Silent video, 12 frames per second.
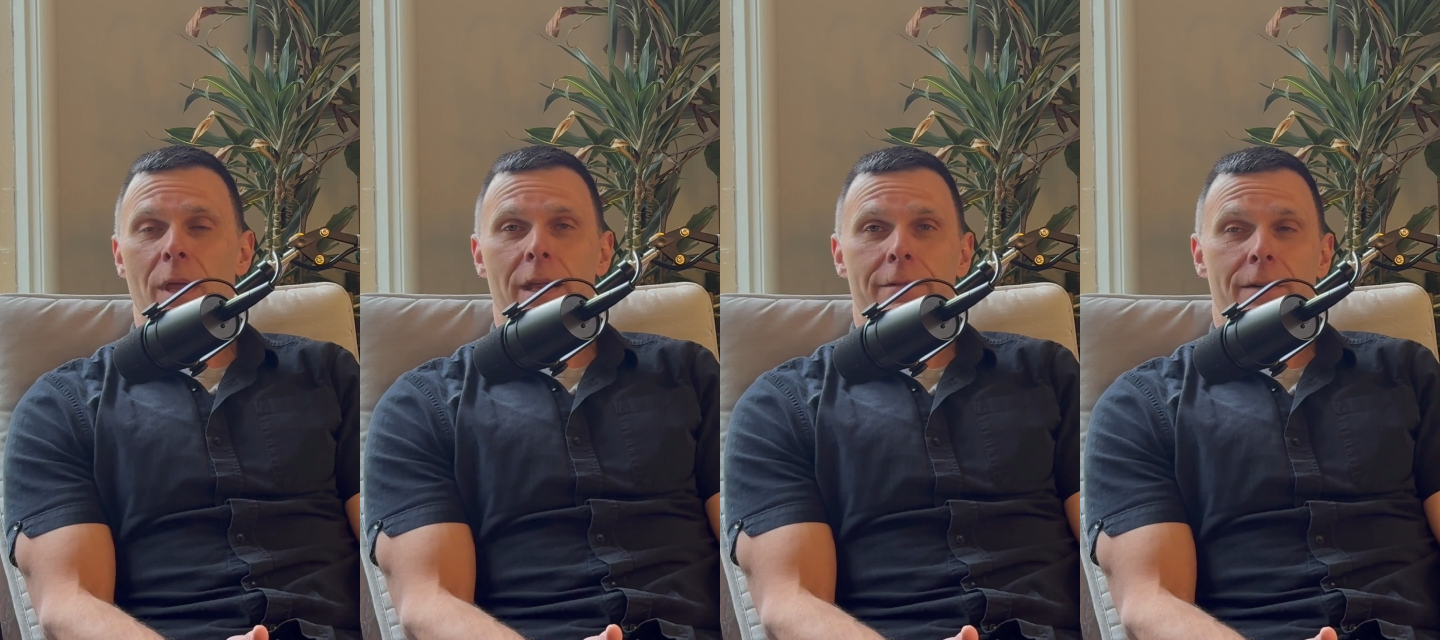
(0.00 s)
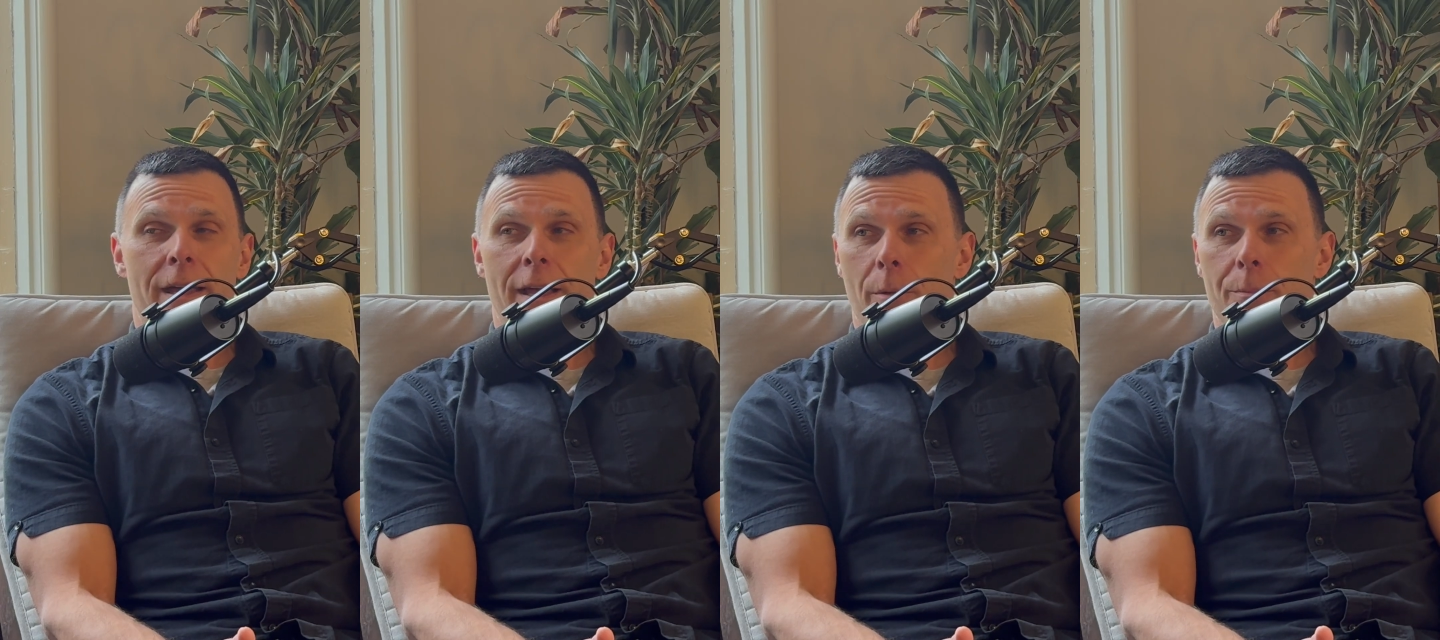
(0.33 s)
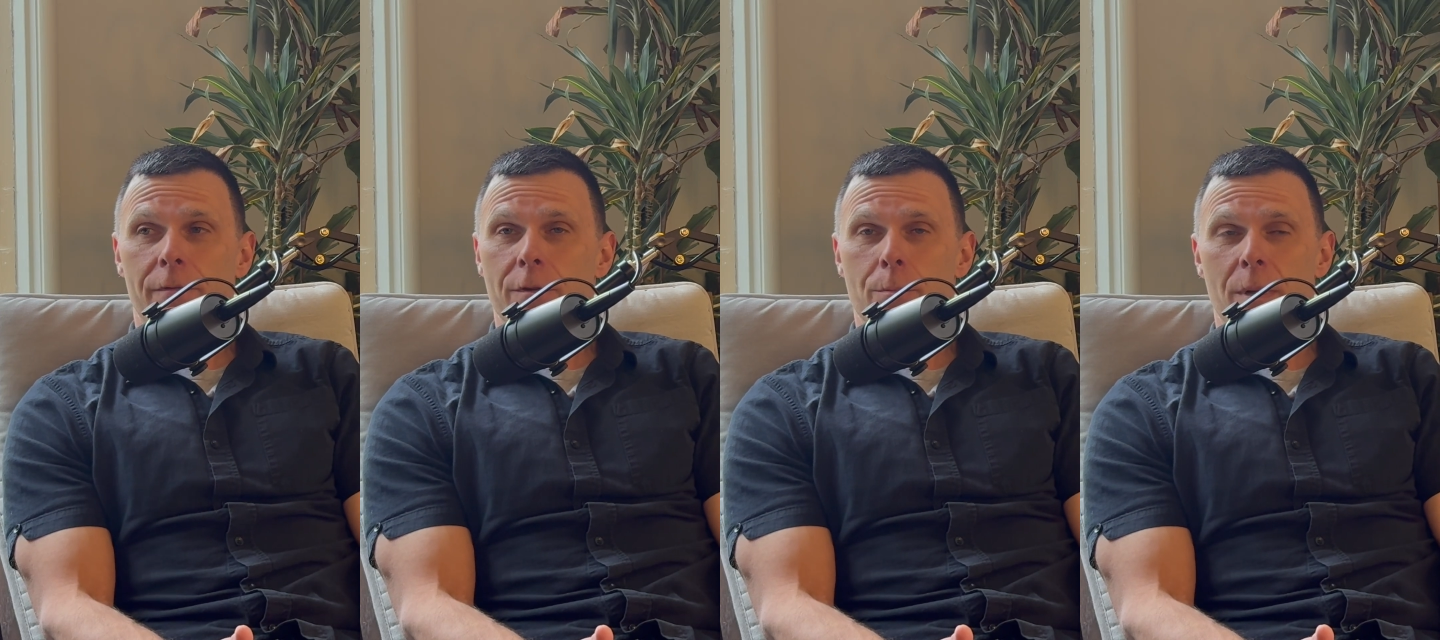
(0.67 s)
And if I help a
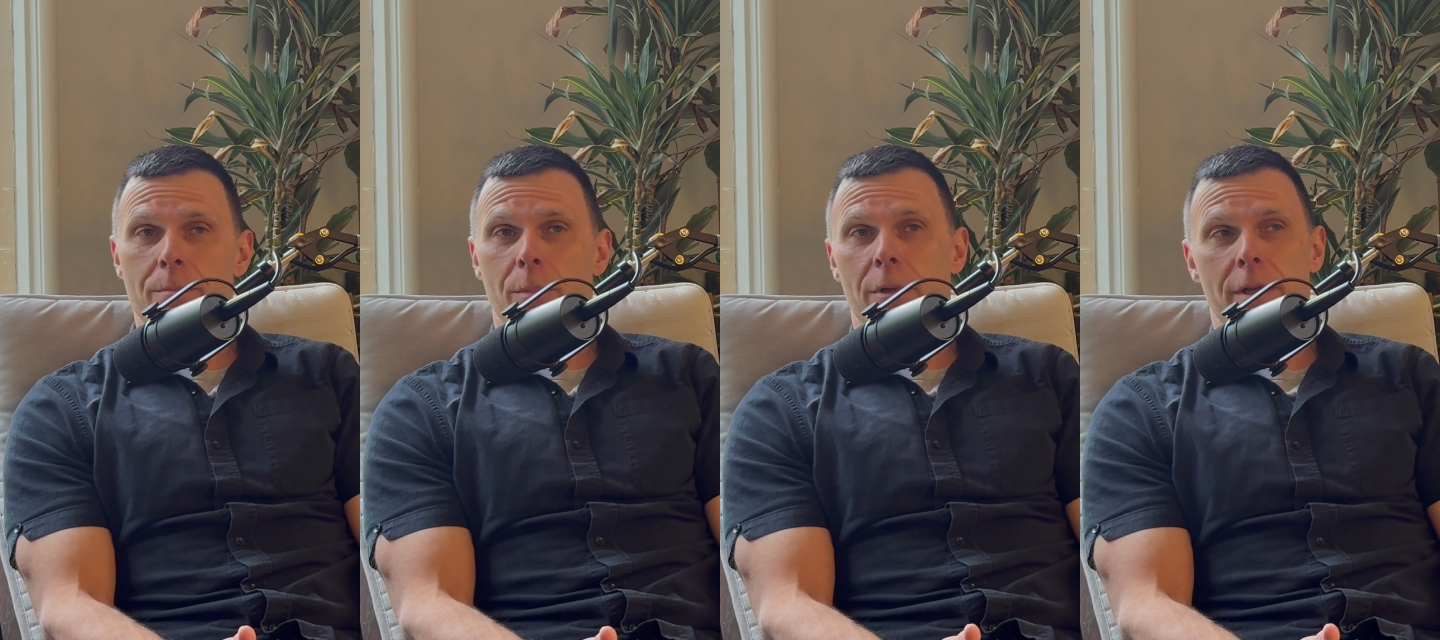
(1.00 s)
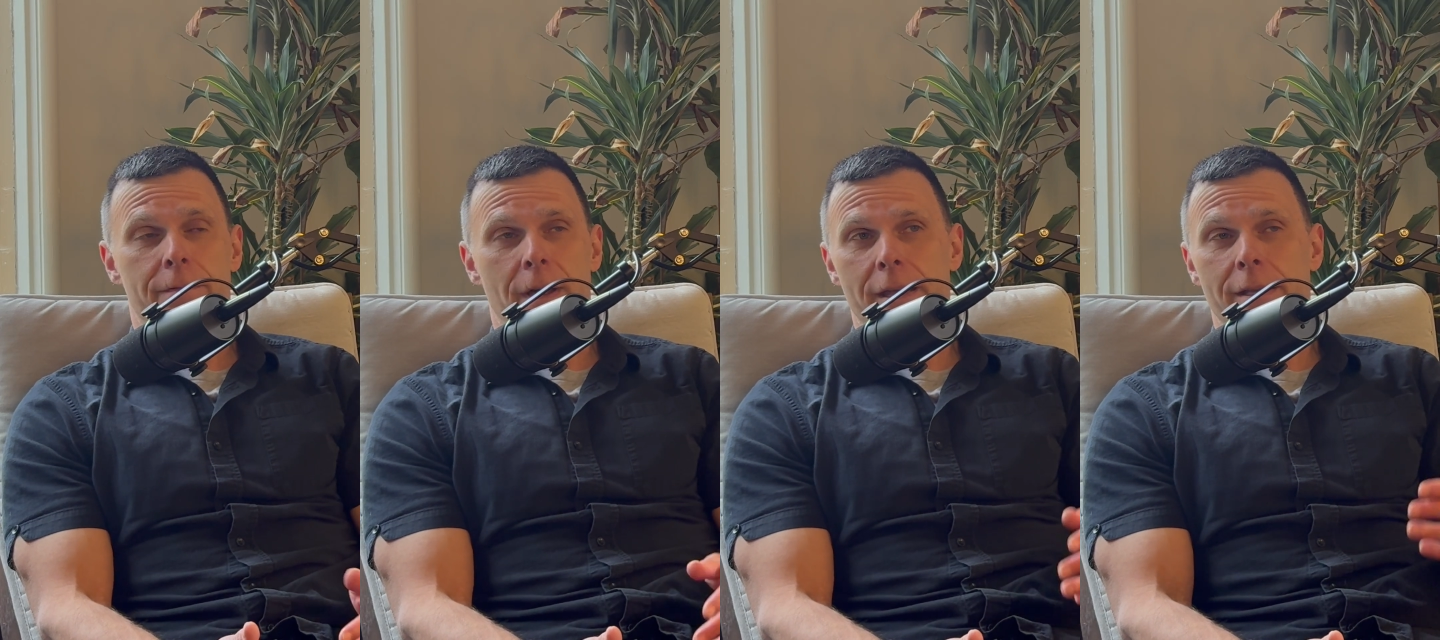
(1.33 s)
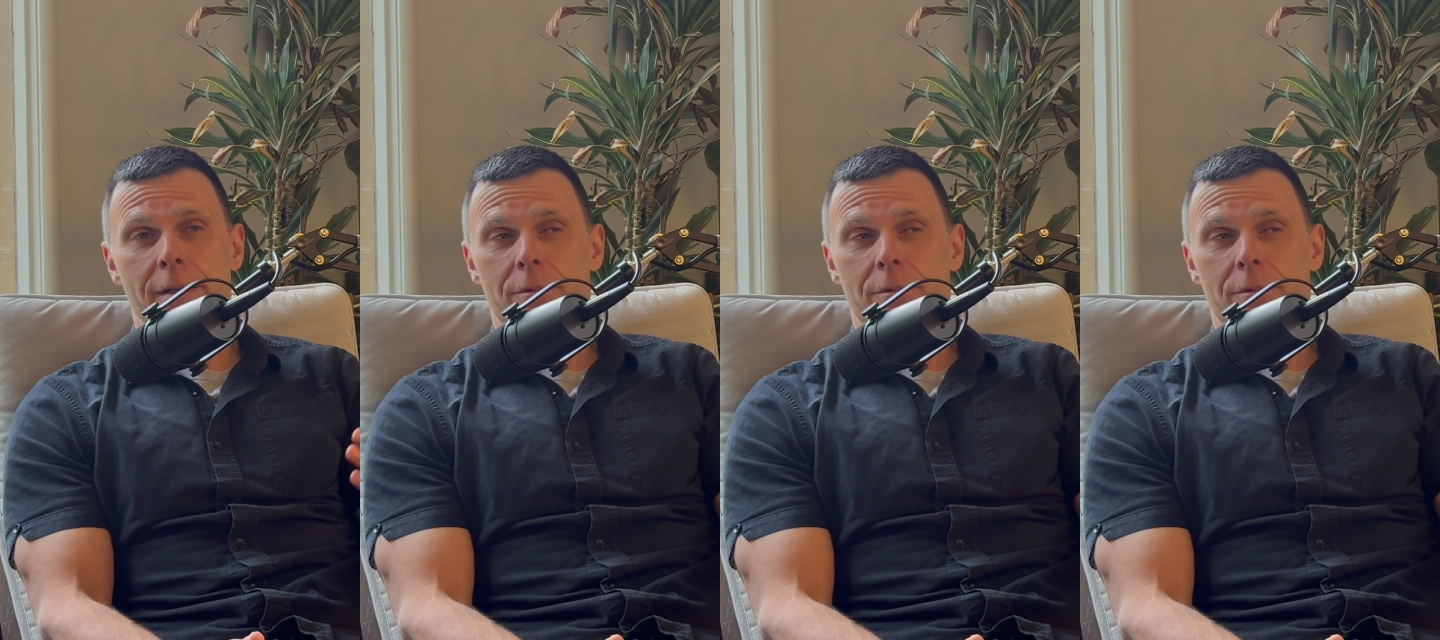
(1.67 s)
few people, if I can